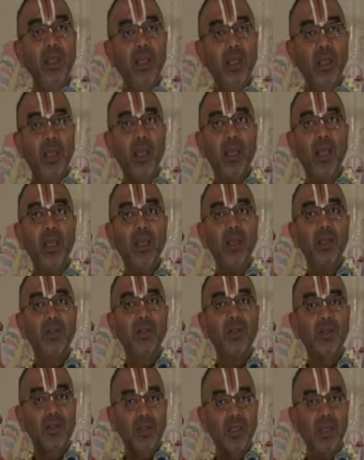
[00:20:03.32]
day
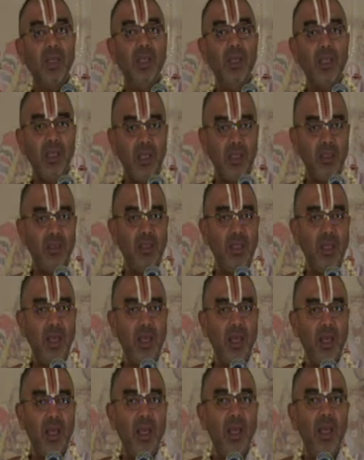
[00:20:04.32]
seen
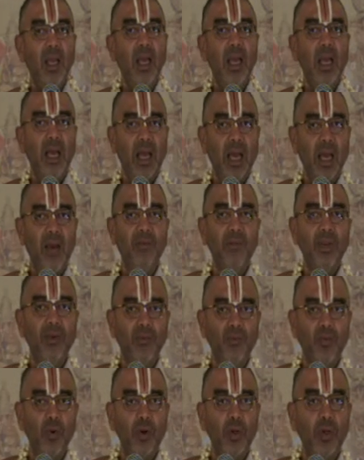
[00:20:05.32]
Indra having
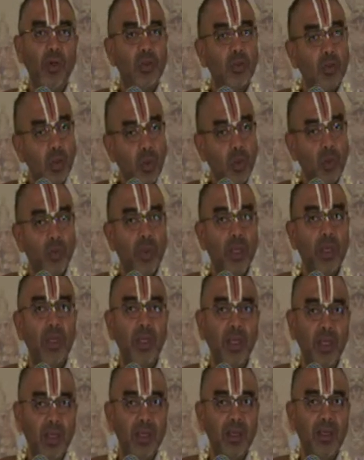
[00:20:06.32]
food so
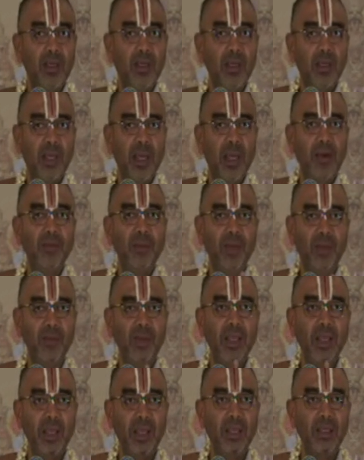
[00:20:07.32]
quickly? Have you
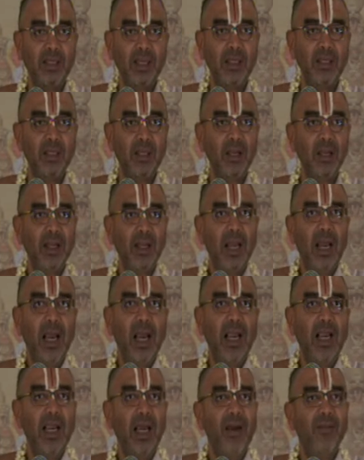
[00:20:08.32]
any day seen that?
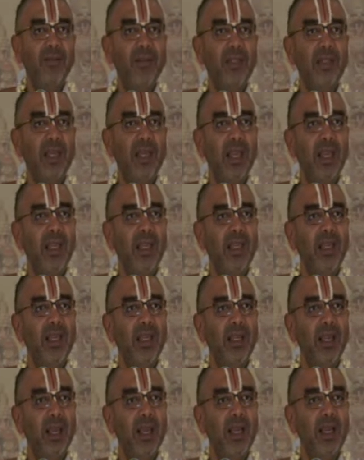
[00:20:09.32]
And have he any
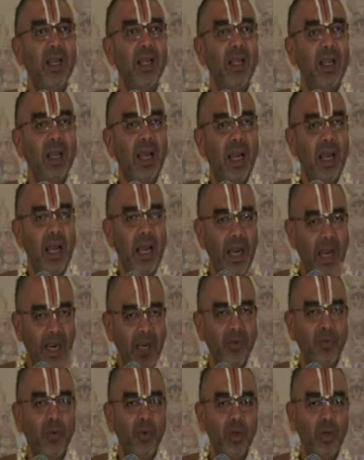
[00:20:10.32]
day
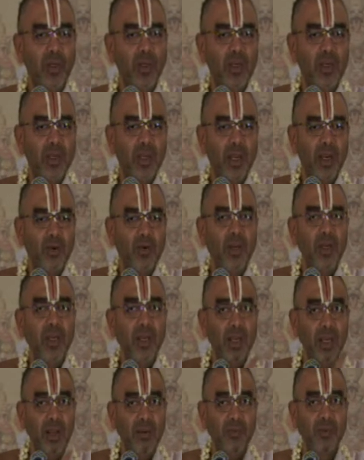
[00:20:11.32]
had food? He had only
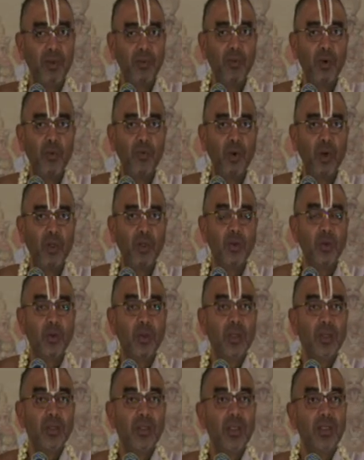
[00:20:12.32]
left food for you.
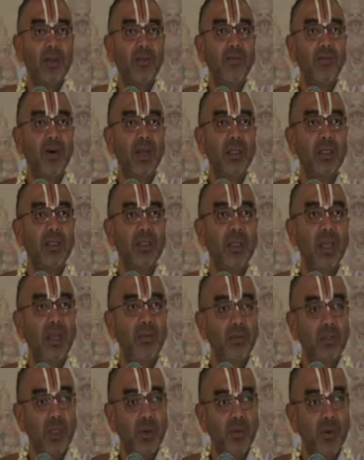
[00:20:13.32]
This is the first
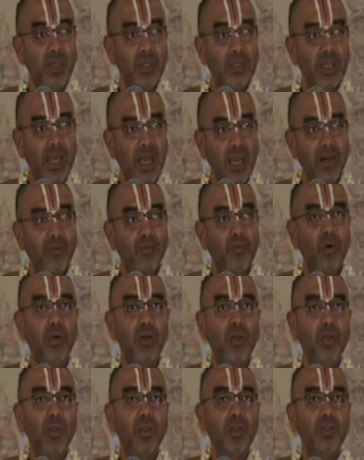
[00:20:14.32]
time someone has had food.
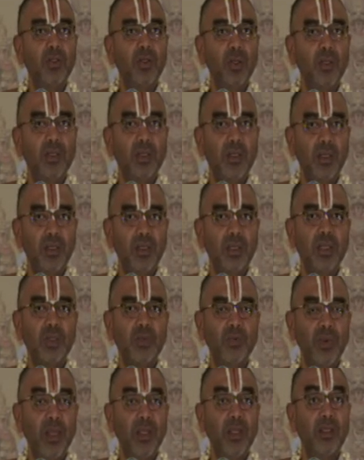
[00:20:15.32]
So this
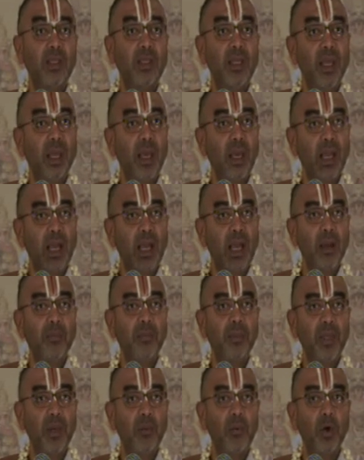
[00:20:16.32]
is when they are
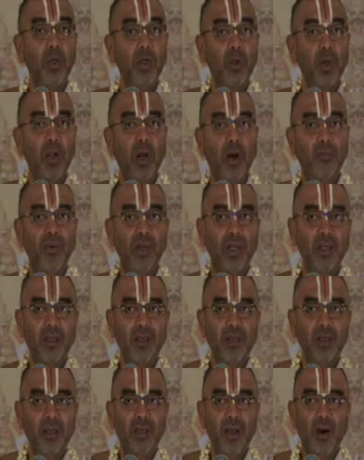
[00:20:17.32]
happy about your offering.
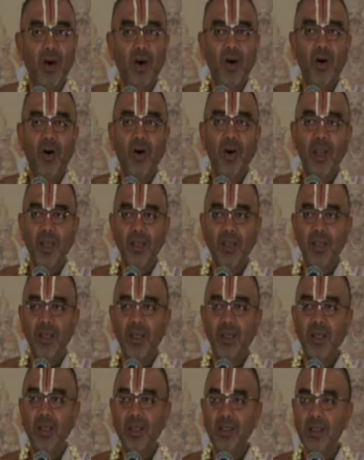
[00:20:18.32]
All other
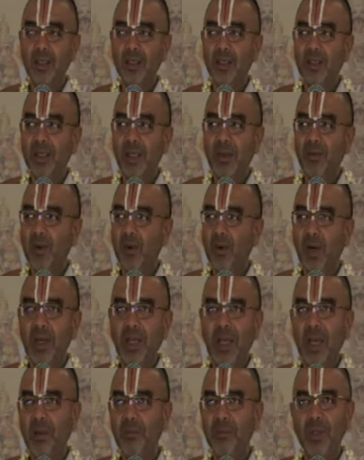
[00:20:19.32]
years, they were not
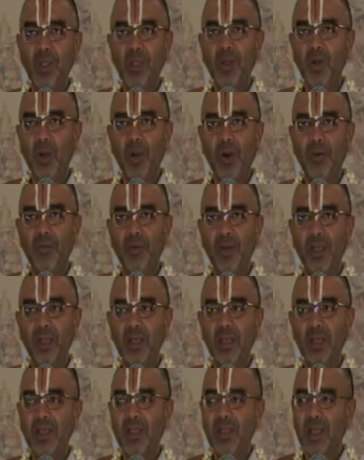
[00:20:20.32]
happy in your offering.
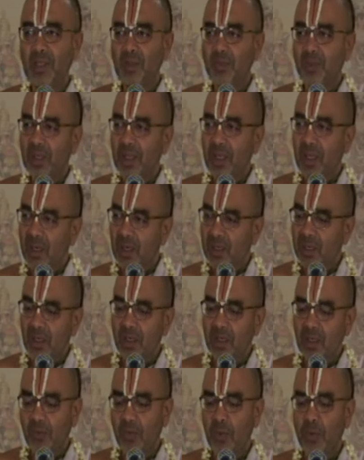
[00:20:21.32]
That's why they
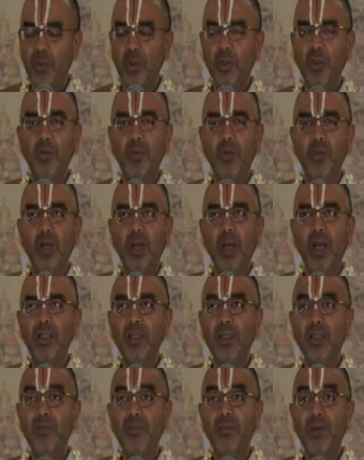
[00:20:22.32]
returned the food to you. And
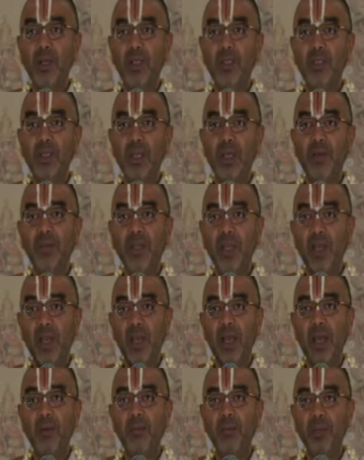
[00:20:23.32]
this is the first time they are
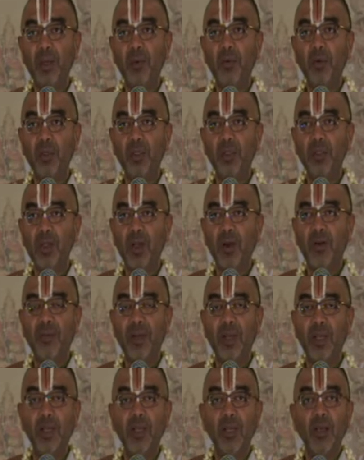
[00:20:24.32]
happy about this
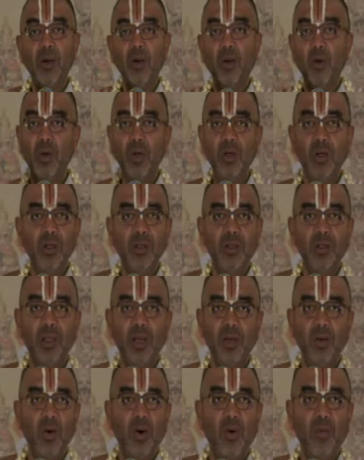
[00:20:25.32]
offering. Good,
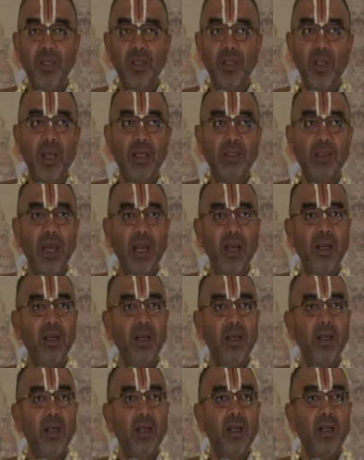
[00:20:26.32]
that Govardhana has had
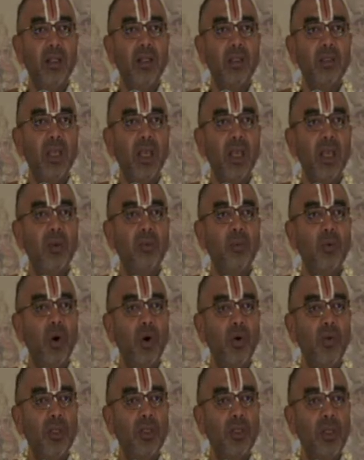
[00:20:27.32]
it. Now the same
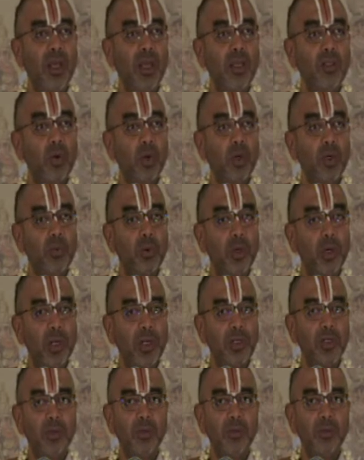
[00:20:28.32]
Govardhana is going to
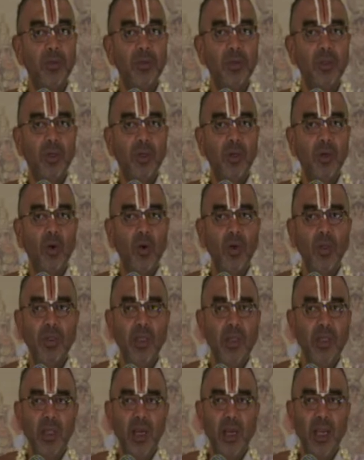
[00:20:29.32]
protect you. Don't
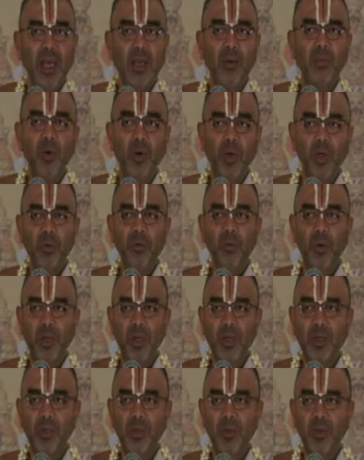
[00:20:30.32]
think that I am going to
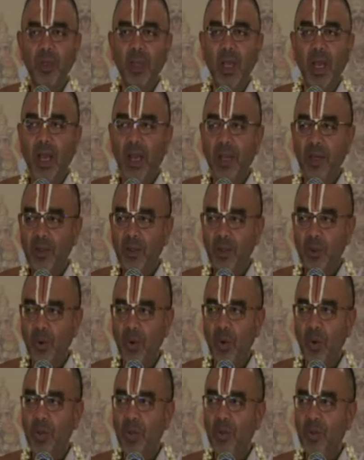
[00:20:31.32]
protect you. I
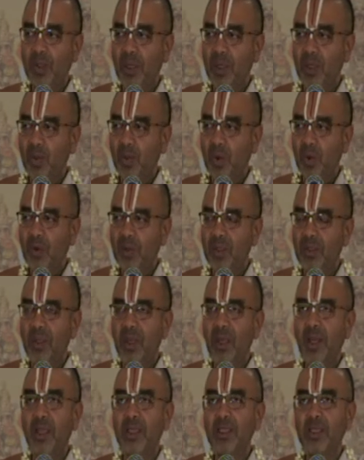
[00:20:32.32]
told you that
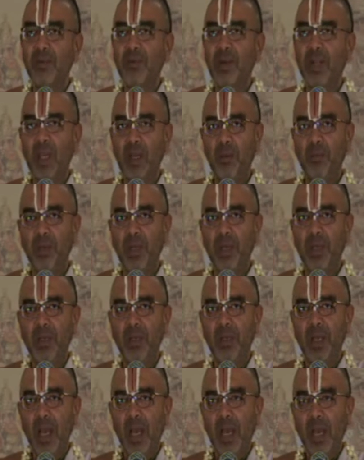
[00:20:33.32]
Govardhana is our helper.
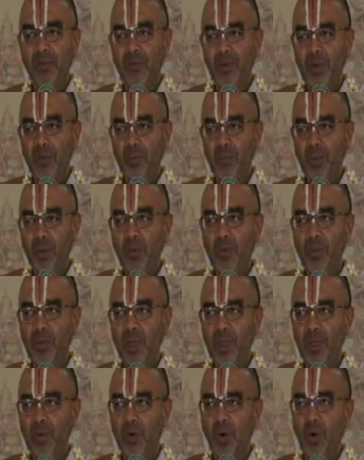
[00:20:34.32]
I will prove
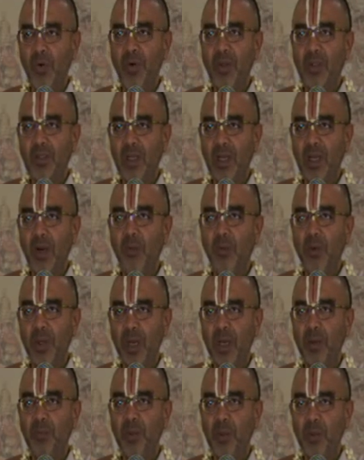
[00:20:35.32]
that Govardhana would
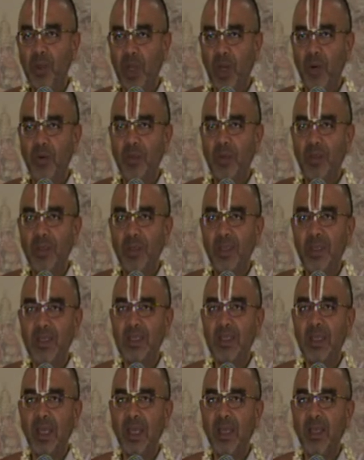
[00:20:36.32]
help you now.
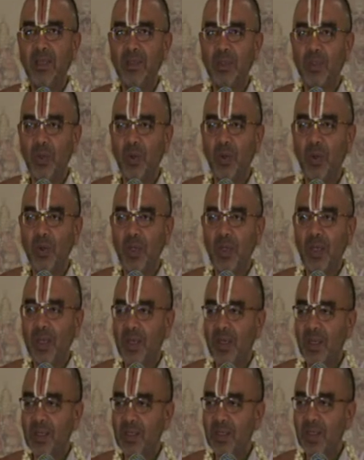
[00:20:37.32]
Saying so,
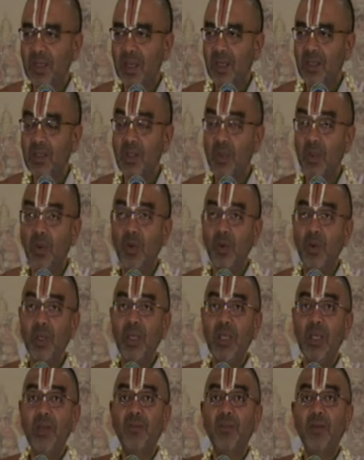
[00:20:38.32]
Krishna
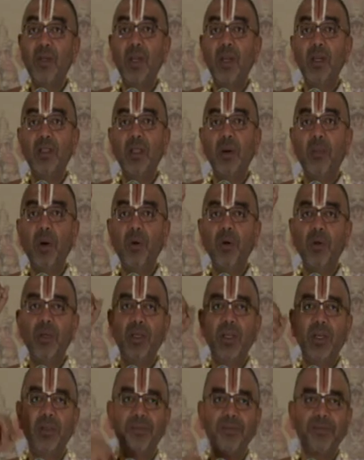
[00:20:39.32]
slowly lifted the
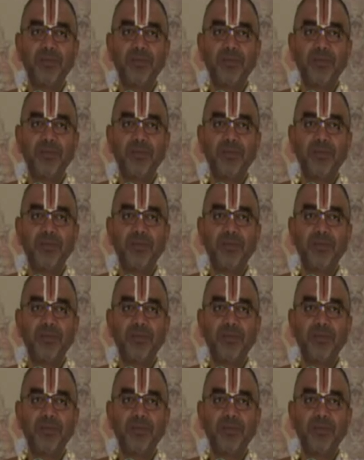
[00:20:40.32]
mountain.